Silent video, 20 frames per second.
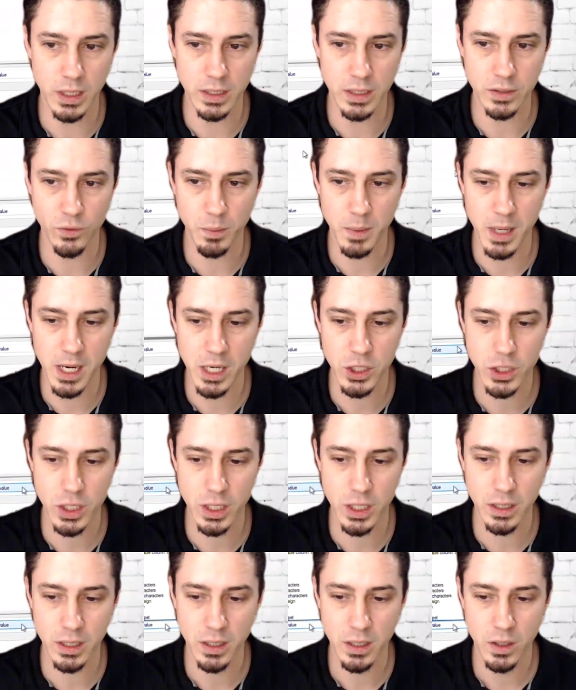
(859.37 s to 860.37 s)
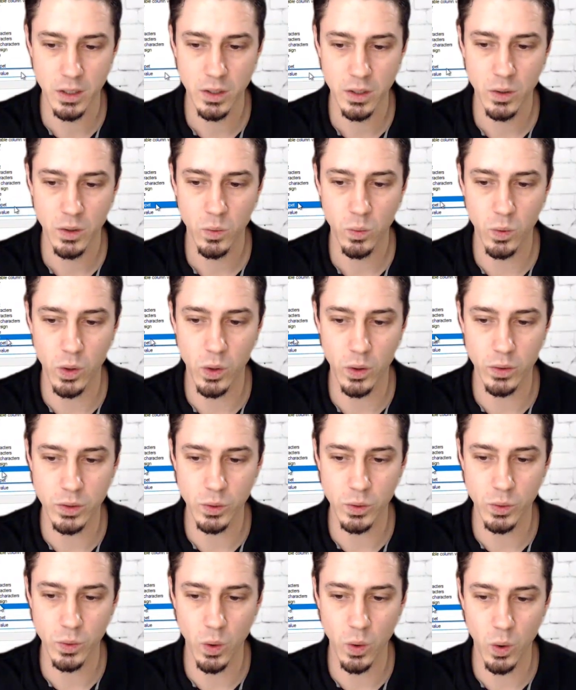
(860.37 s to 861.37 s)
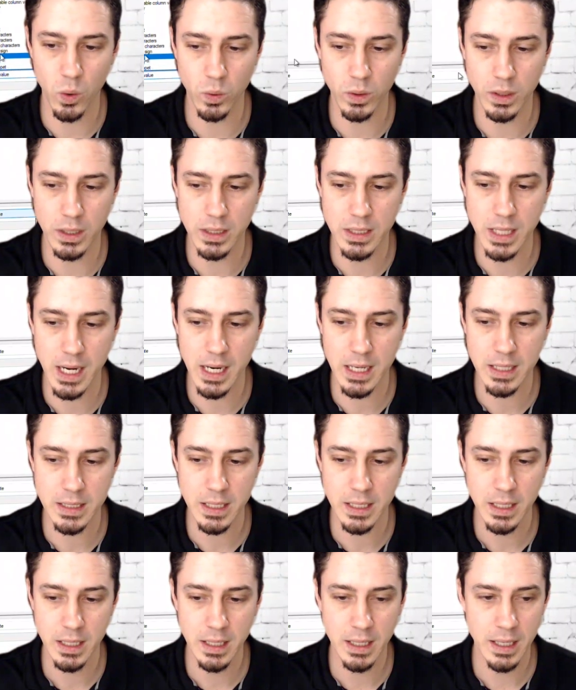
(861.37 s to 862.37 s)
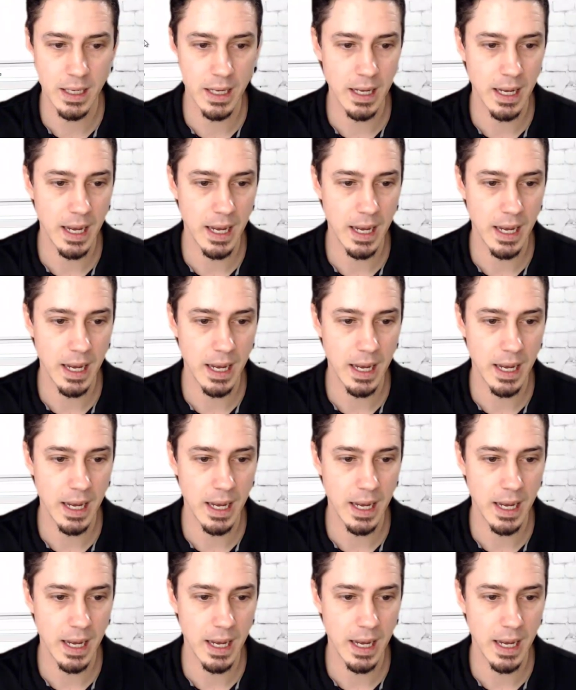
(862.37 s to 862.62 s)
transformation. We'll go to only date